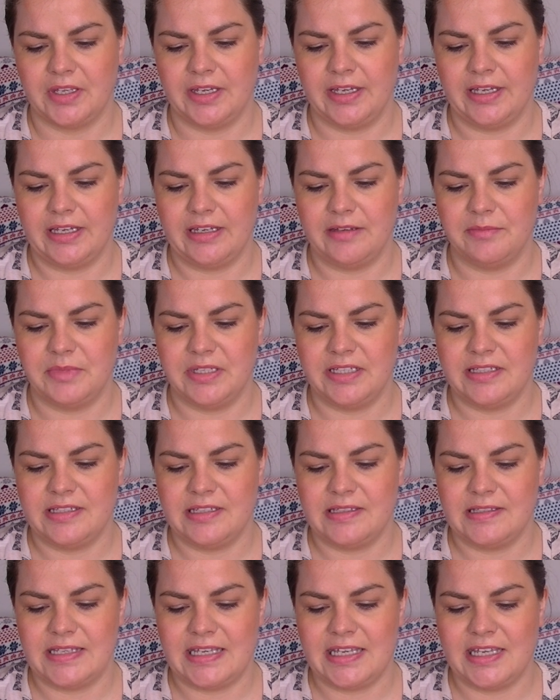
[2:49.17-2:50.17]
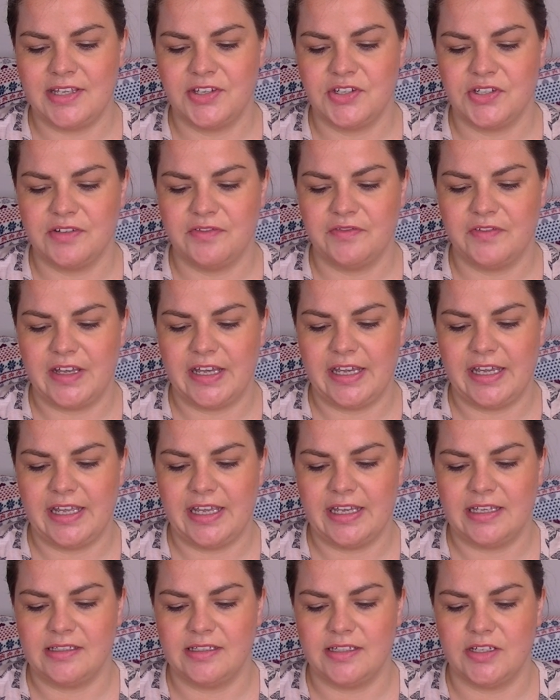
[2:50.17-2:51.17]
It says Age
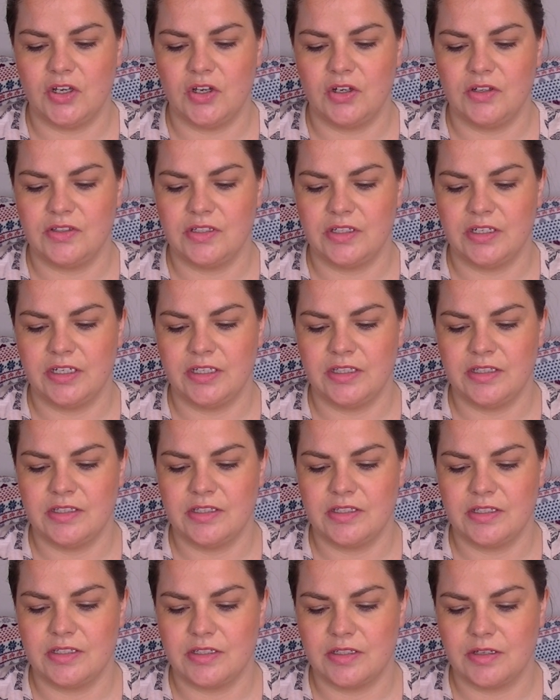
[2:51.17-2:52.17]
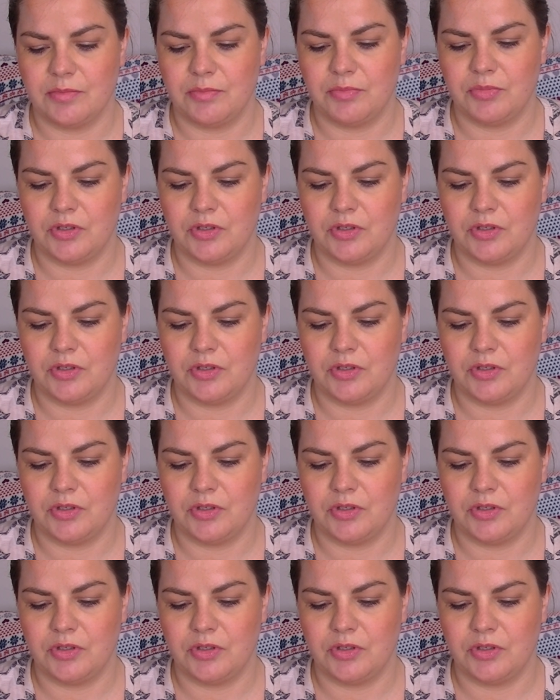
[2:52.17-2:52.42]
Defy Antioxidants,